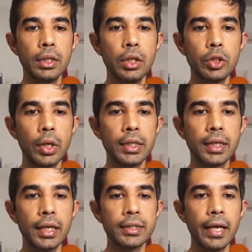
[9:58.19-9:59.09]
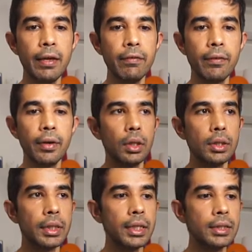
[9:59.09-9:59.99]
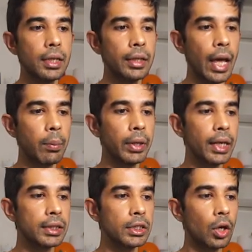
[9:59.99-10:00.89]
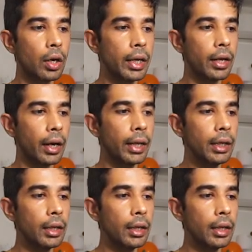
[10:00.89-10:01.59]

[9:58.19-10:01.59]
So let's click save since the application is already running,